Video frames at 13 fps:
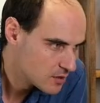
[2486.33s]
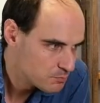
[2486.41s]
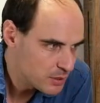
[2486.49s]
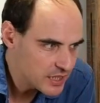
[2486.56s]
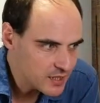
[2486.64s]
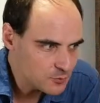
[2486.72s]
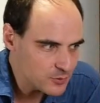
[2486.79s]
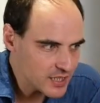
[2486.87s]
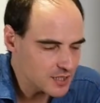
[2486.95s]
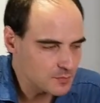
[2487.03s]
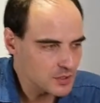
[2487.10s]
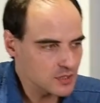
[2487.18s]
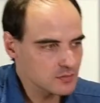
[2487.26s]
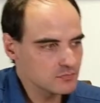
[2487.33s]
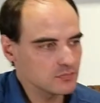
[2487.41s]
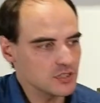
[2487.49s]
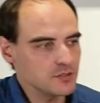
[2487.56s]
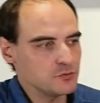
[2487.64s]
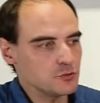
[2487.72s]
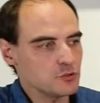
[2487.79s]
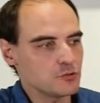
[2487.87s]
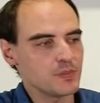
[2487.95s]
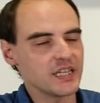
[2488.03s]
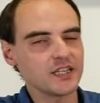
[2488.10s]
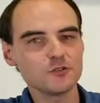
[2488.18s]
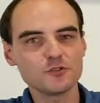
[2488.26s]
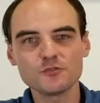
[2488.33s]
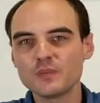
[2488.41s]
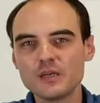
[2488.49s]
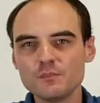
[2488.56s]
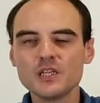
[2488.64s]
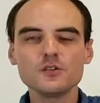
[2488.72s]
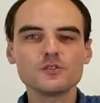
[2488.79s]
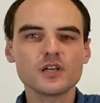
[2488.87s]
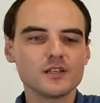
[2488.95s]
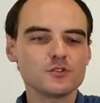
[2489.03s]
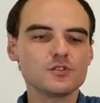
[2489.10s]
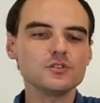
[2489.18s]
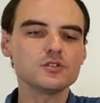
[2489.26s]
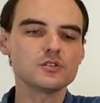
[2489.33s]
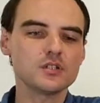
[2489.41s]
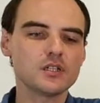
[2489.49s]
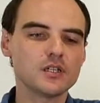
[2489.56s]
But I'd recommend, if you're a beginner, maybe you can just